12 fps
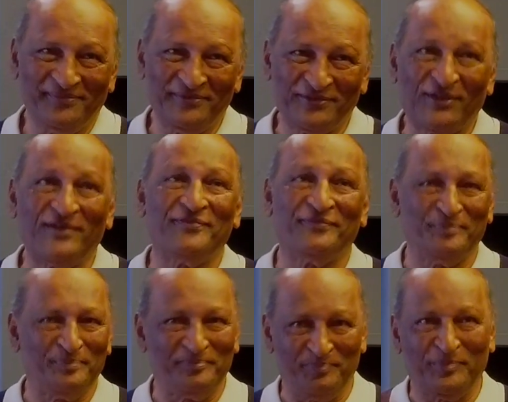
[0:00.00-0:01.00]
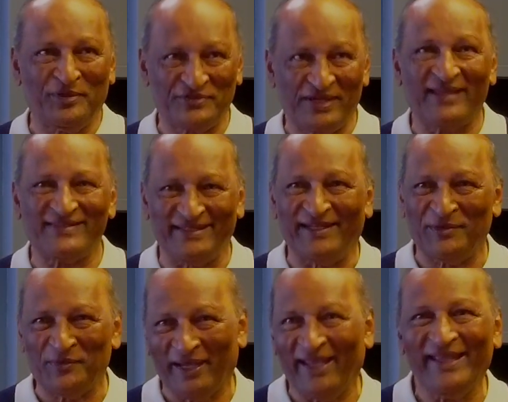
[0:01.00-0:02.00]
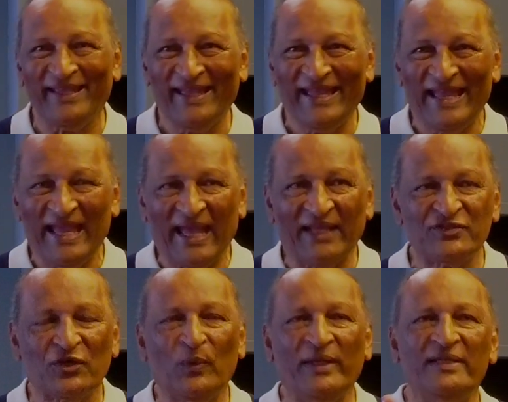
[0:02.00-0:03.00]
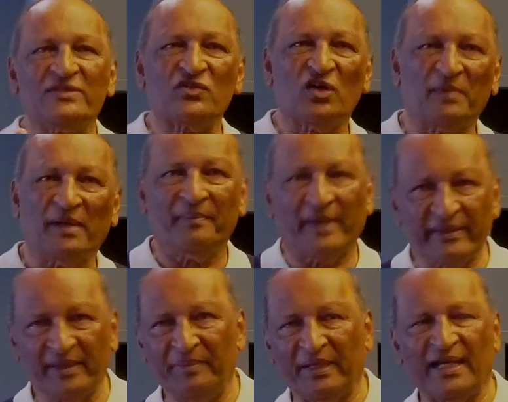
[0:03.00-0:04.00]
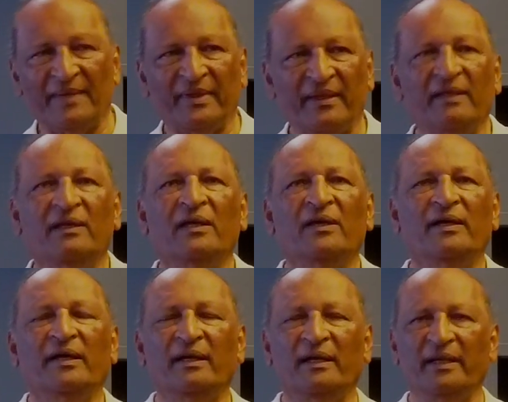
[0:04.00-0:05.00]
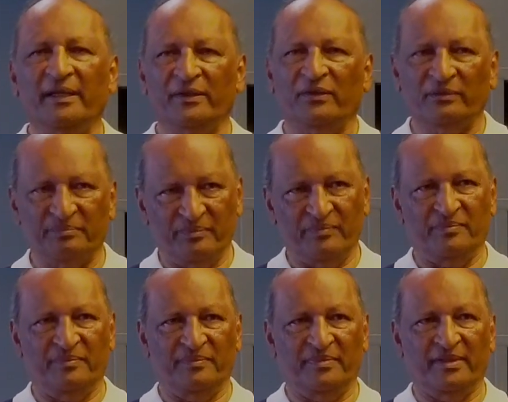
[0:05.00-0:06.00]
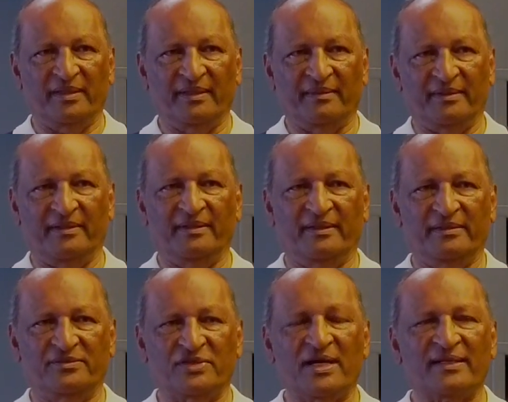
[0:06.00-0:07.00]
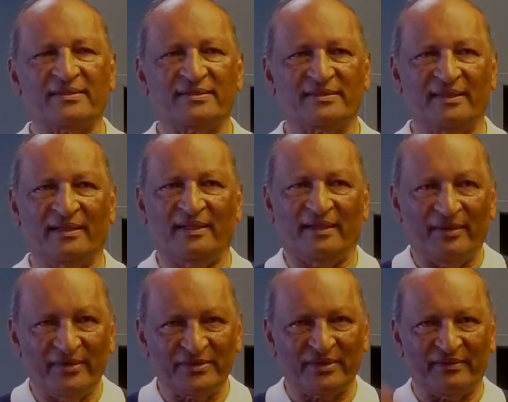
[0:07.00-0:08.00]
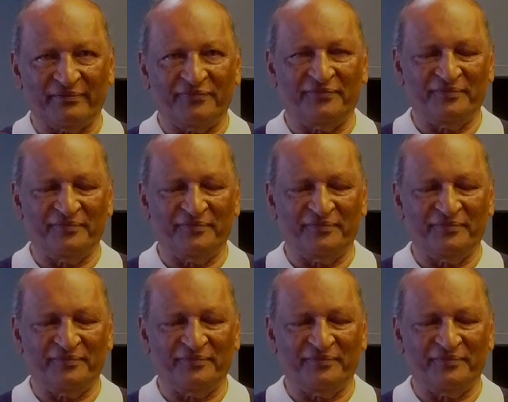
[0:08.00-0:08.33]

sort of possessed in a way. And so when he saw my mother becoming, uh, you know, uh, trance, uh, sort of